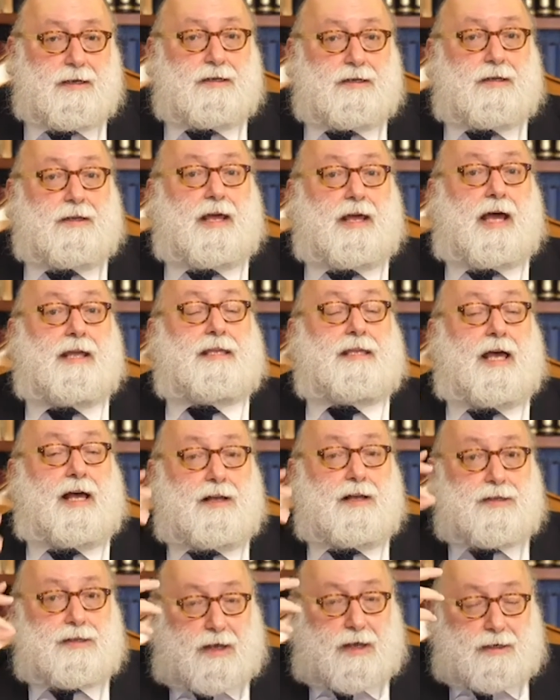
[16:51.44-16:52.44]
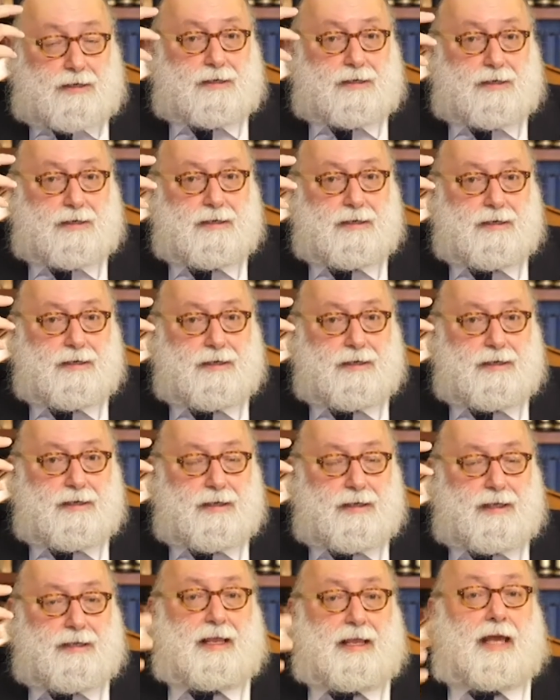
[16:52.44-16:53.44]
So that tells us
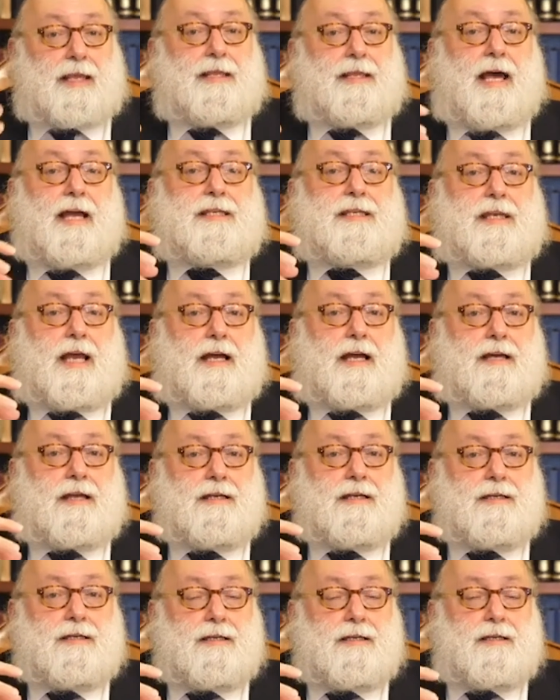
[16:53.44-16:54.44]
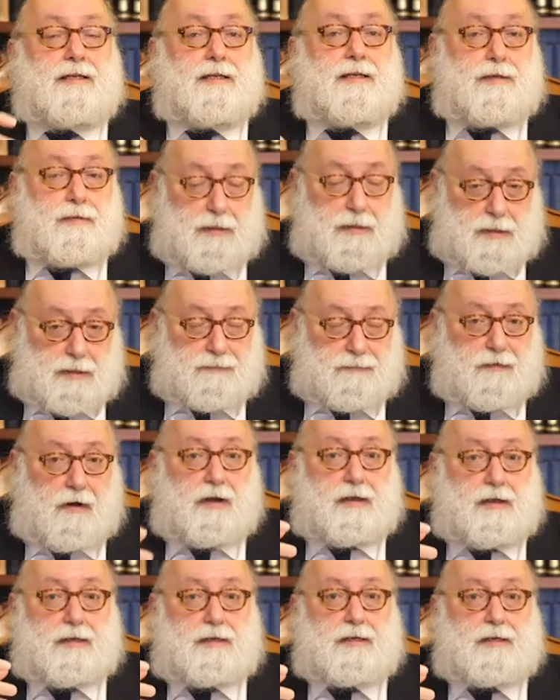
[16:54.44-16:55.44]
that Netzach,
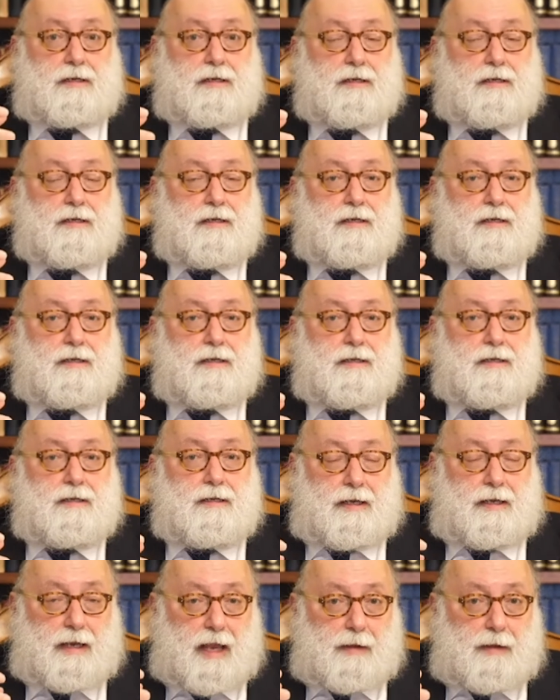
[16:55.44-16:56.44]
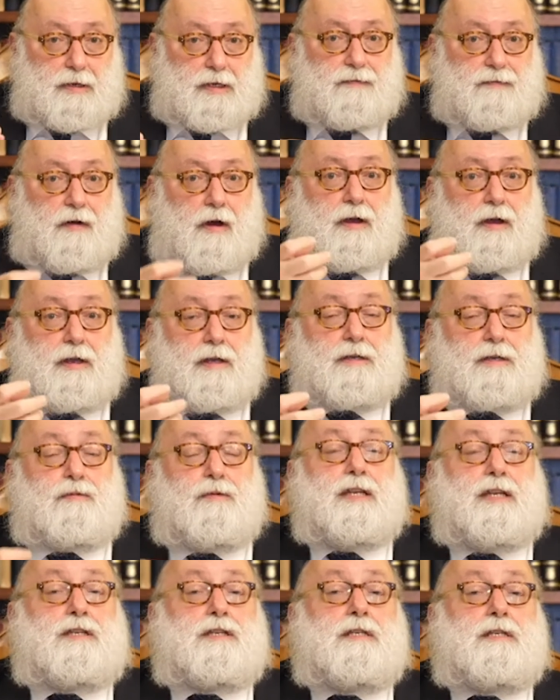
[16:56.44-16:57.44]
Tzvois, the name Tzvois
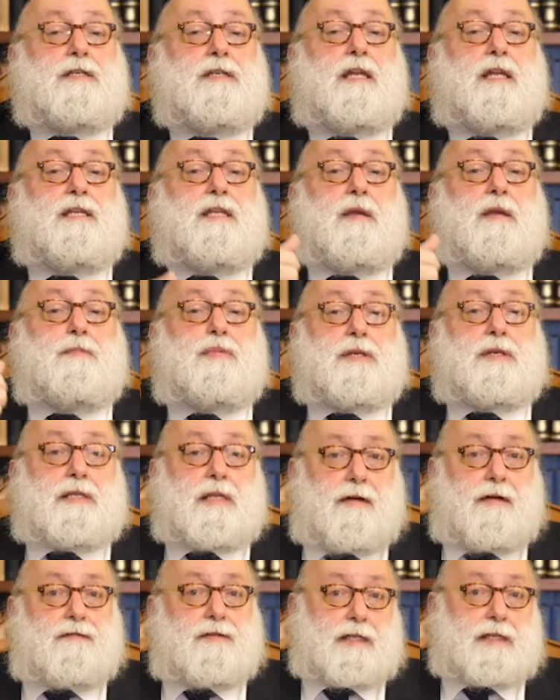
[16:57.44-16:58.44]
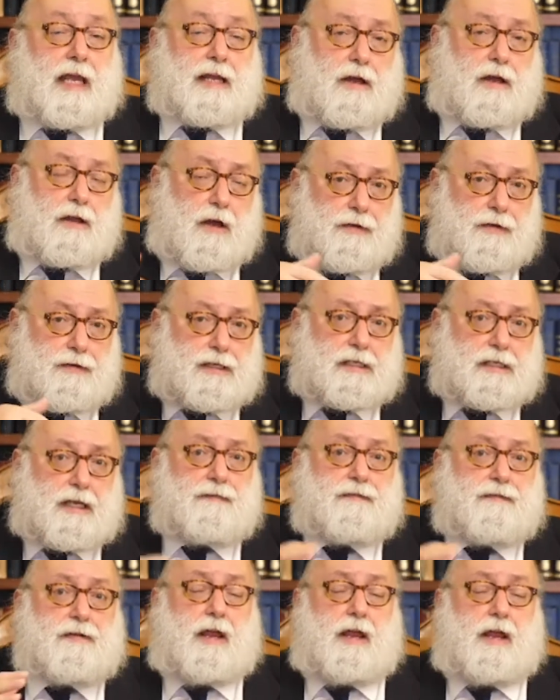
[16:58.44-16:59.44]
reaches in the deepest levels like the other
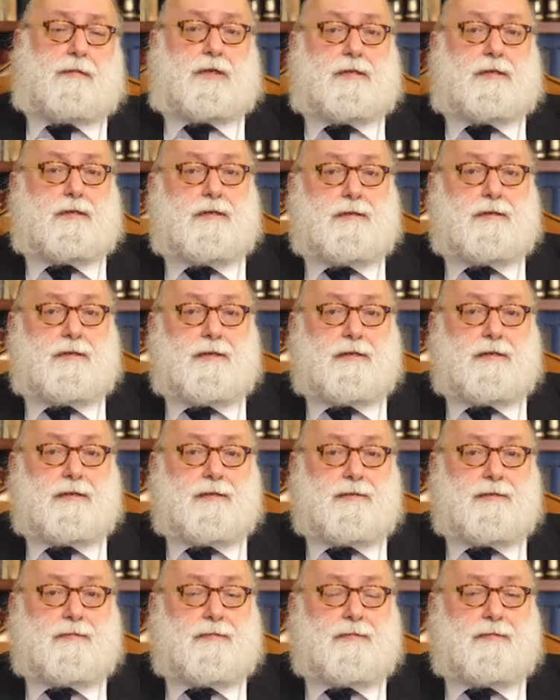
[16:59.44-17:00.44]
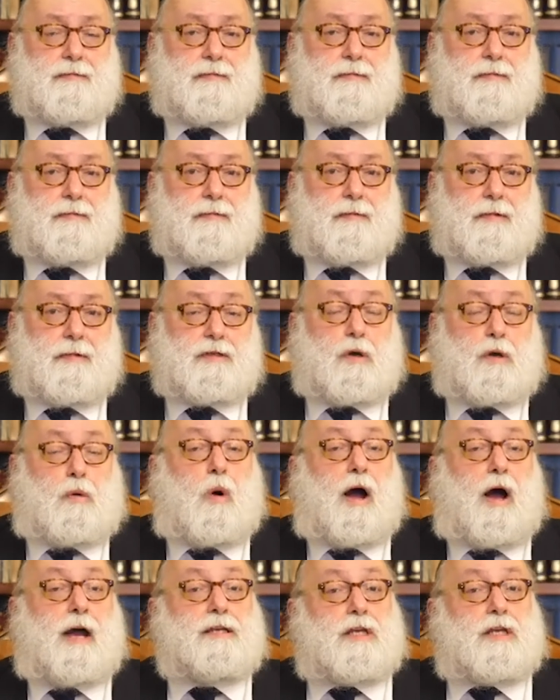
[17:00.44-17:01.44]
seven names. So
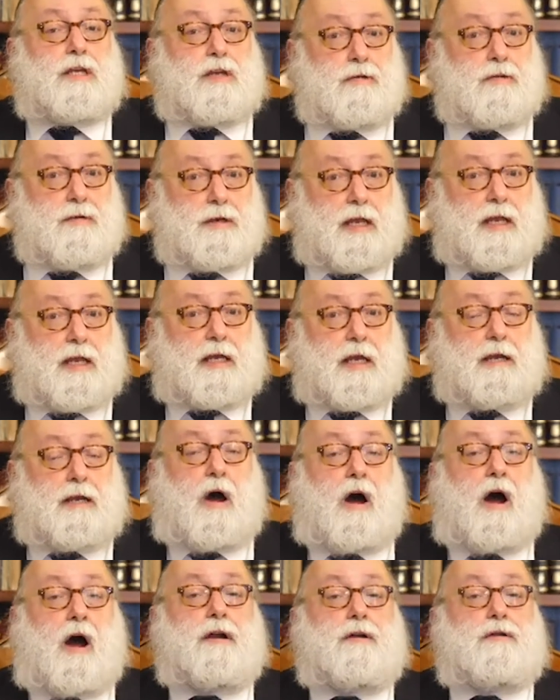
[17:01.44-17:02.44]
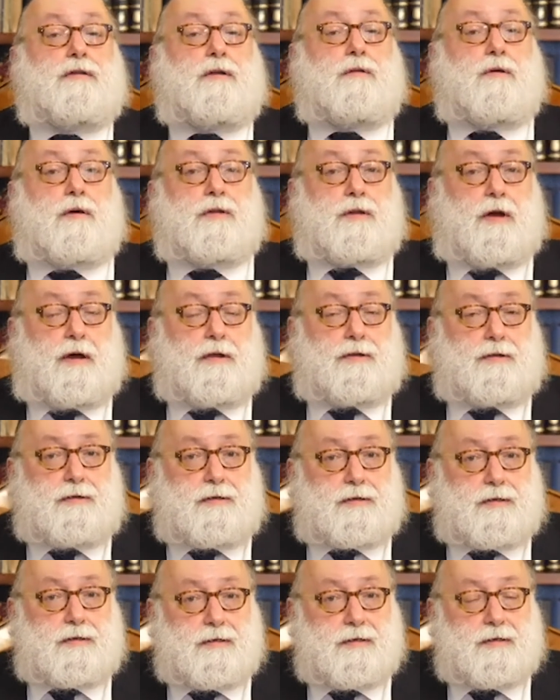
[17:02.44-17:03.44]
why is it unique and higher than all the
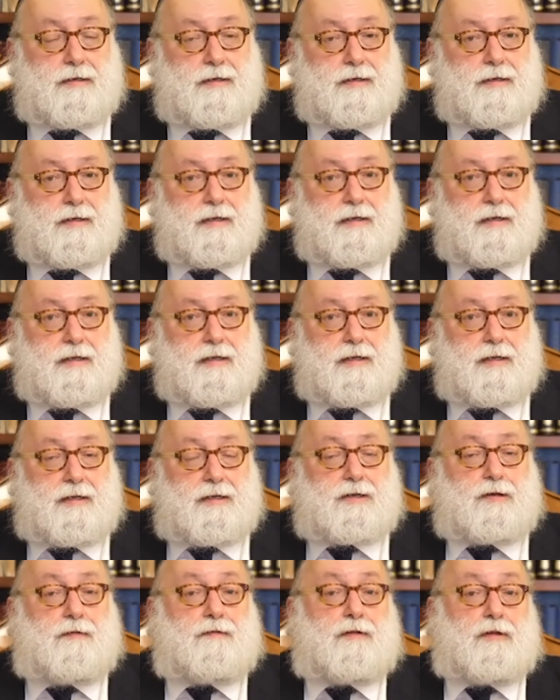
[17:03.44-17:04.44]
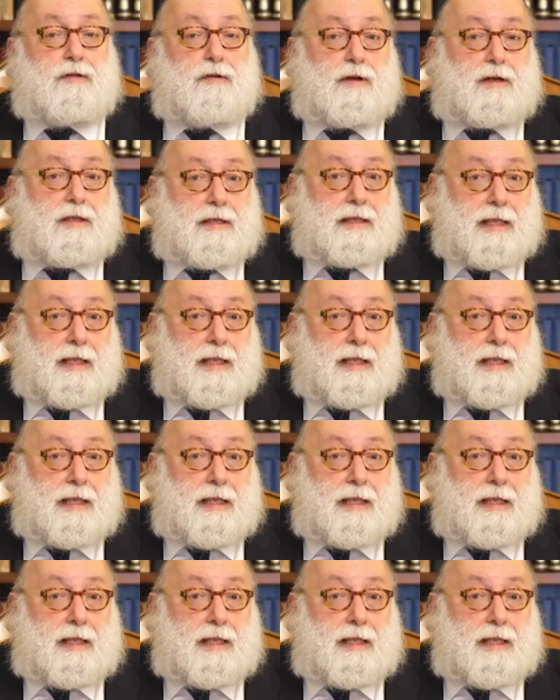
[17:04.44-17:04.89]
others? So if you look at